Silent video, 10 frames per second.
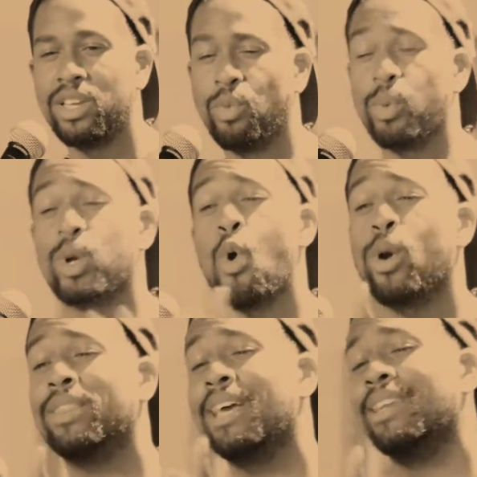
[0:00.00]
We
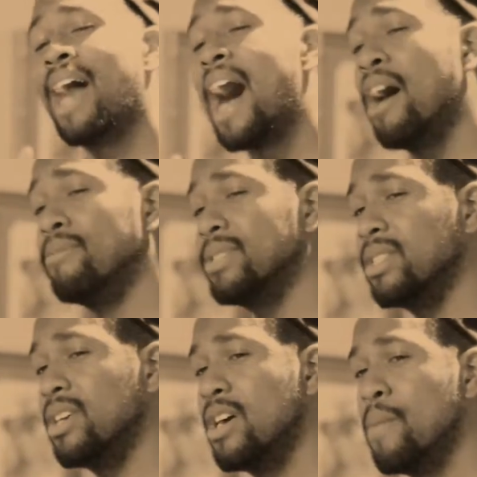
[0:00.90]
recorded their lives.
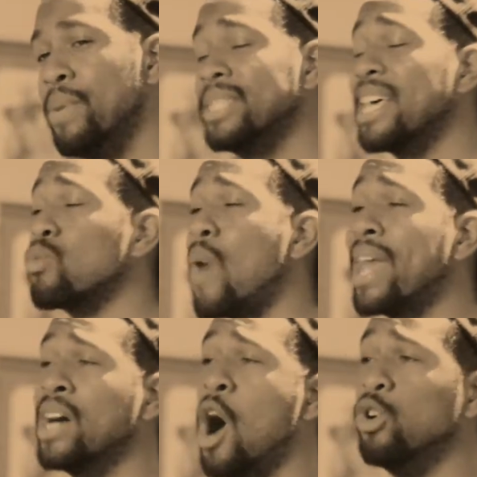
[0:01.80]
But instead of
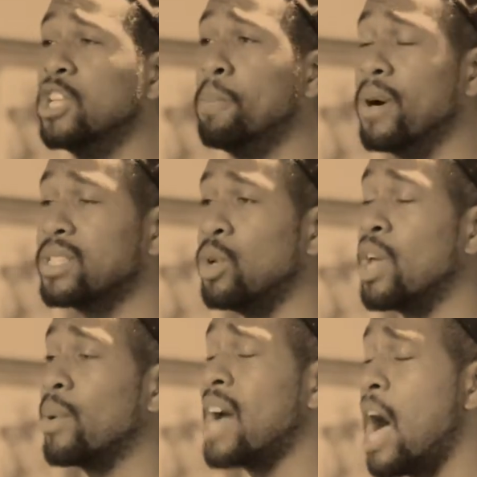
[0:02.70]
writing holy books on
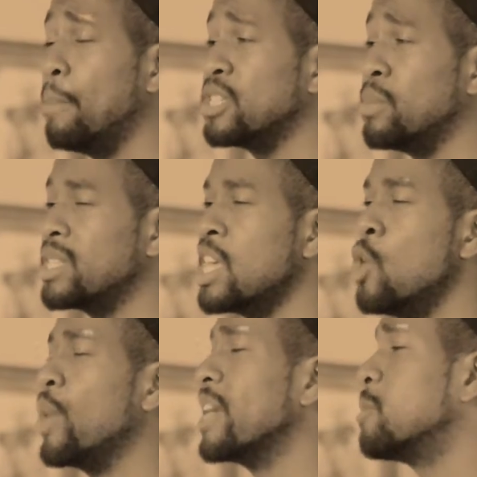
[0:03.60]
their accomplishments,
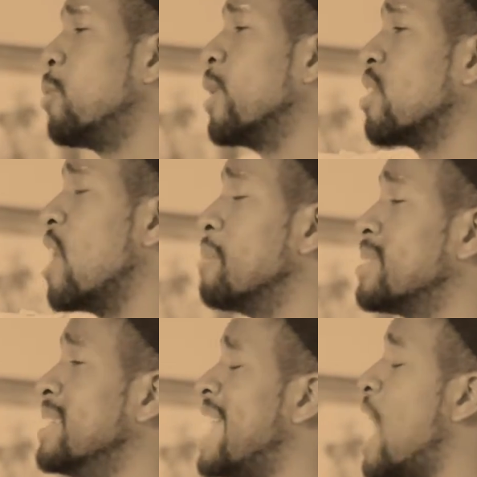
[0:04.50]
we exploit their
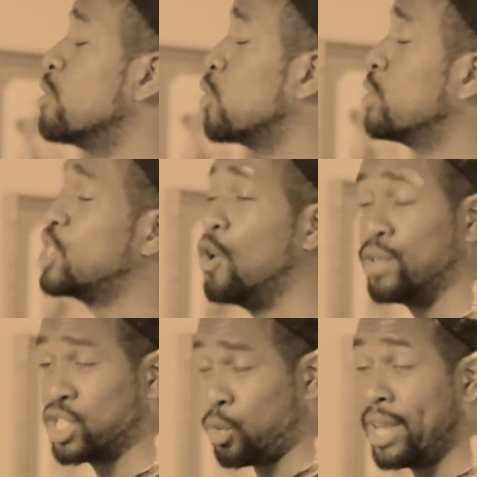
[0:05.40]
ups and downs on
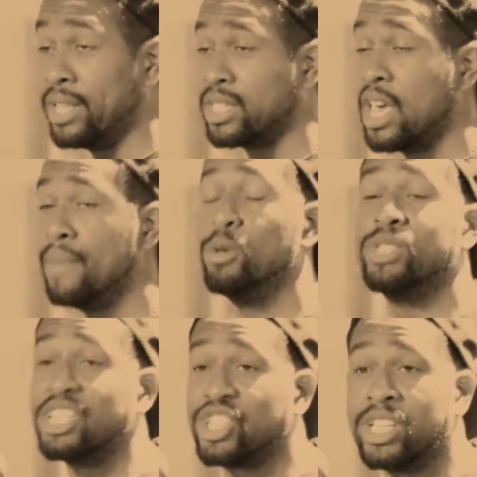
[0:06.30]
silver screens.
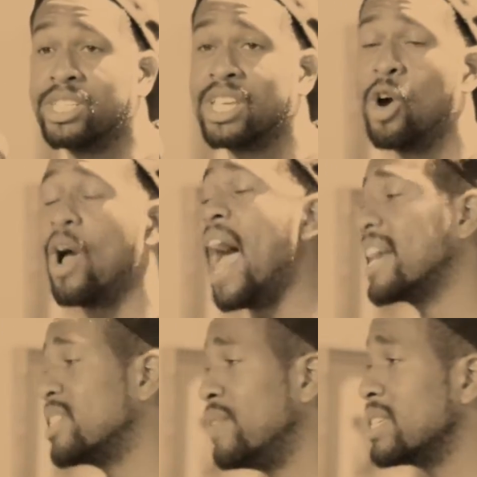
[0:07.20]
Musicians or
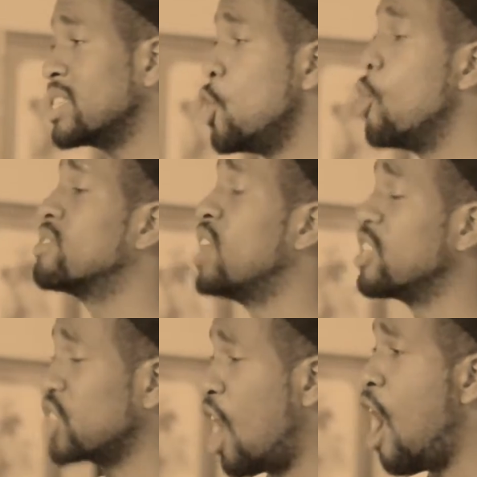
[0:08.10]
activists who have
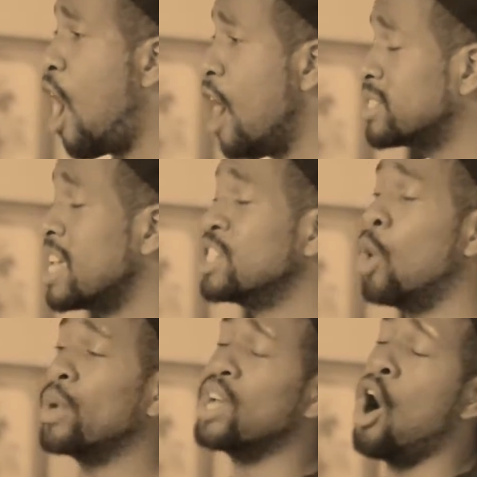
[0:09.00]
touched our hearts
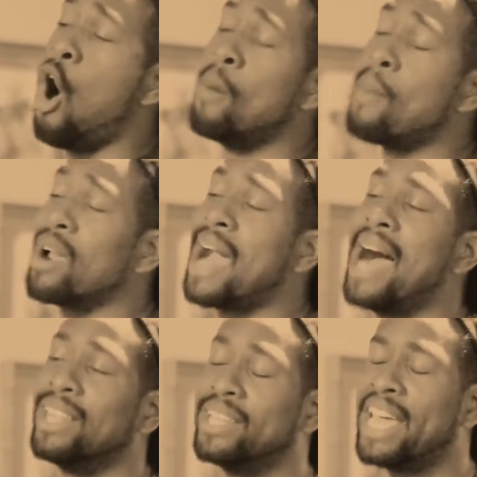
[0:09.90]
don't get a Hallmark
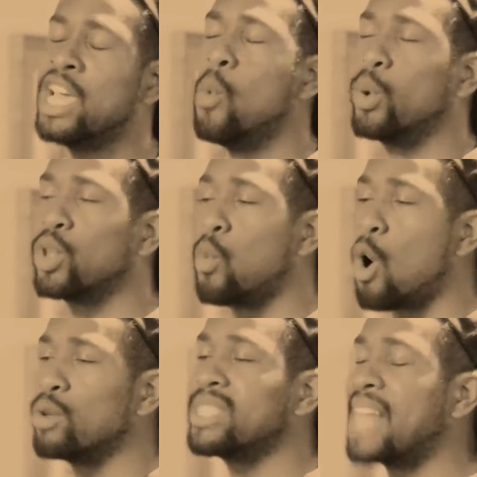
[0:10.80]
holiday where the
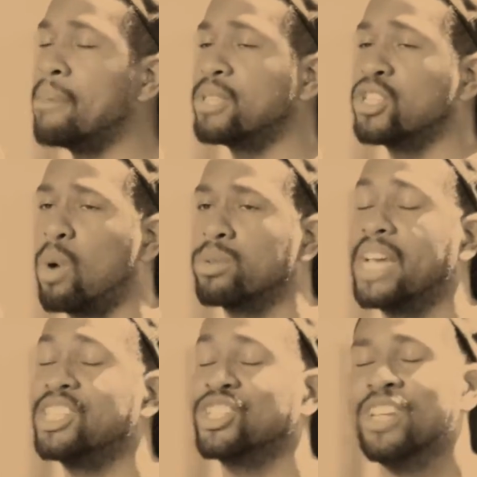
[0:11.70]
world stops its
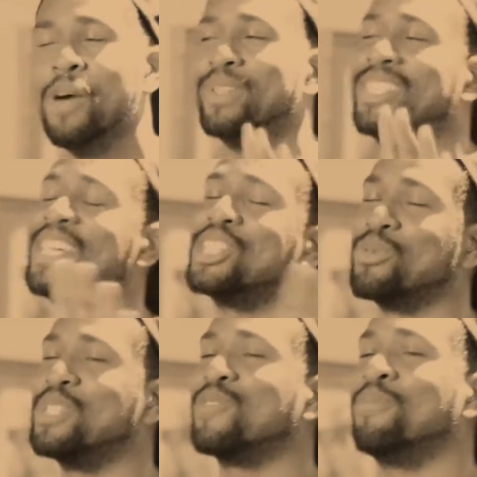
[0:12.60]
rotation, but
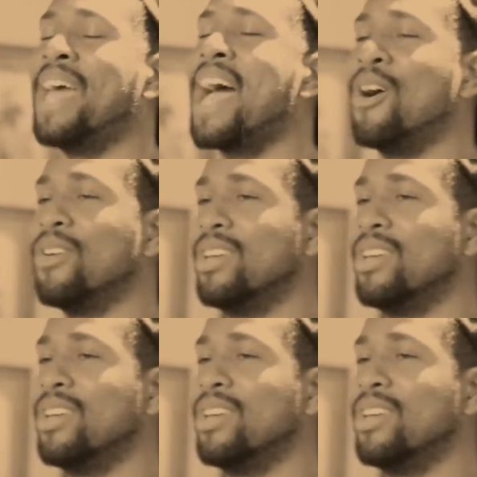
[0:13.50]
centuries from now.